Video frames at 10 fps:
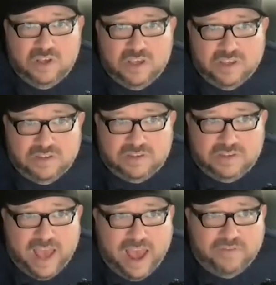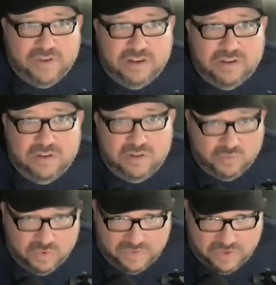is having
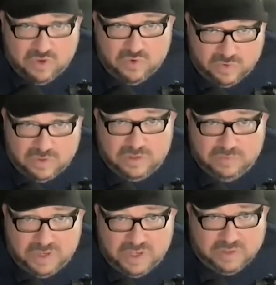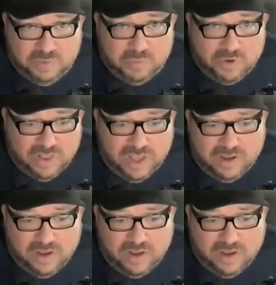reviews because people are like,